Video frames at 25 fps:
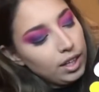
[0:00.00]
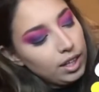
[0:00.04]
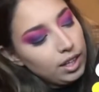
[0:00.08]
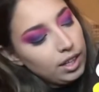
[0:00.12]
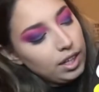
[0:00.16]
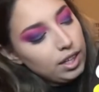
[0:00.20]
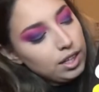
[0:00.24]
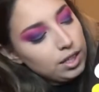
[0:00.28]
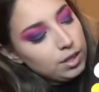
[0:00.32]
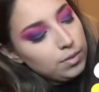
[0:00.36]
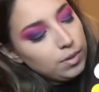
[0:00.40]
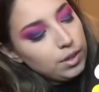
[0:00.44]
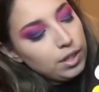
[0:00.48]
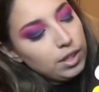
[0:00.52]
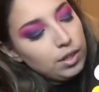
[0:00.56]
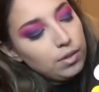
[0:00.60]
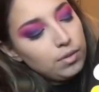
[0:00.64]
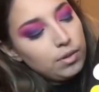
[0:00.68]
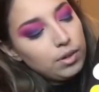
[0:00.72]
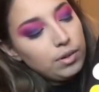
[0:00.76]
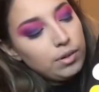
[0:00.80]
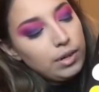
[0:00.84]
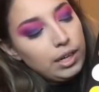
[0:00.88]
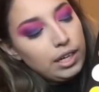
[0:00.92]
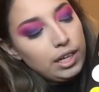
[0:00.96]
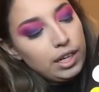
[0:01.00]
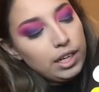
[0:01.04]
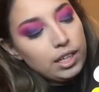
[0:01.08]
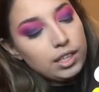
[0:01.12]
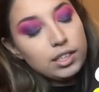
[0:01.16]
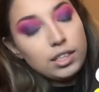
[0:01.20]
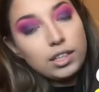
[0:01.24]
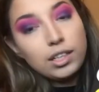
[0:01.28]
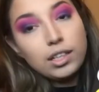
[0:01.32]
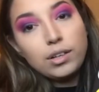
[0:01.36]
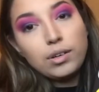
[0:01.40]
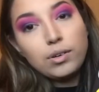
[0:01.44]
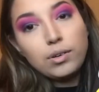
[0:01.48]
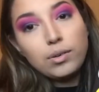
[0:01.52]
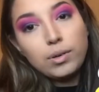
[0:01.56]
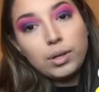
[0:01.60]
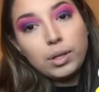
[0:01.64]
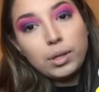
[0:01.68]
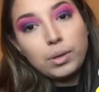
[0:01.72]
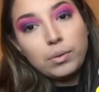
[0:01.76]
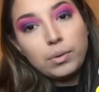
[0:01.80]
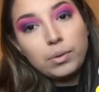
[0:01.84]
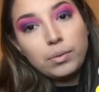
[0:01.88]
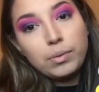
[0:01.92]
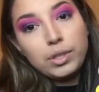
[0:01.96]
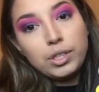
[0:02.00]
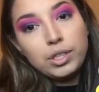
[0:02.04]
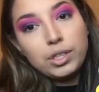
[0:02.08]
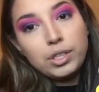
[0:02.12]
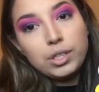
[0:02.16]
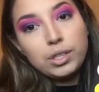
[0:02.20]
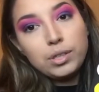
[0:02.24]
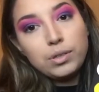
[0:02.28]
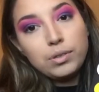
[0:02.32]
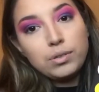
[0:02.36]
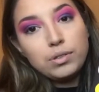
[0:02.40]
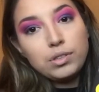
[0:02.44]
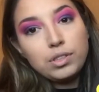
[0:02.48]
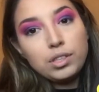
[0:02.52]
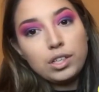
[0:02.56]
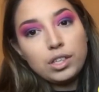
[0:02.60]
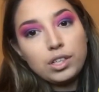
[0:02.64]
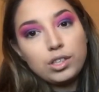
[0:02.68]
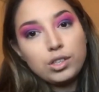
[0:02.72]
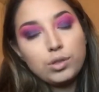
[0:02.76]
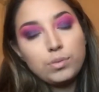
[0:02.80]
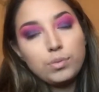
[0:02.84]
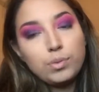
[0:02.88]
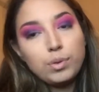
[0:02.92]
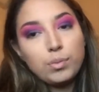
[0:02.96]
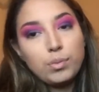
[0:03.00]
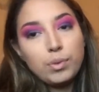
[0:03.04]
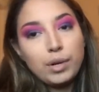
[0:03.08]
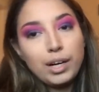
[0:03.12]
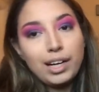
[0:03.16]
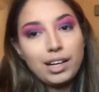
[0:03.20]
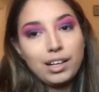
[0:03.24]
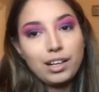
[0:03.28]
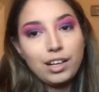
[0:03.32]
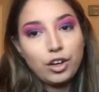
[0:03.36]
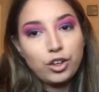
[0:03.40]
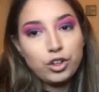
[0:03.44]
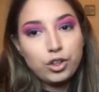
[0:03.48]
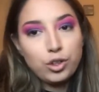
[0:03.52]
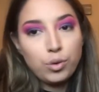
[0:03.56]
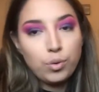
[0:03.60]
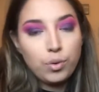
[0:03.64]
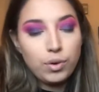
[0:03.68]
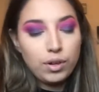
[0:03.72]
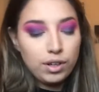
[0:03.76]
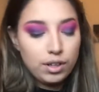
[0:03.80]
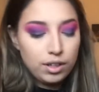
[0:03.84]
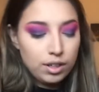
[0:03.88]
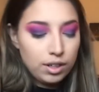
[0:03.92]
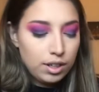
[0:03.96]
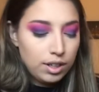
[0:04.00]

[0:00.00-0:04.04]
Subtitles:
this one, the one right next to the other one we just used, the super bright electric one.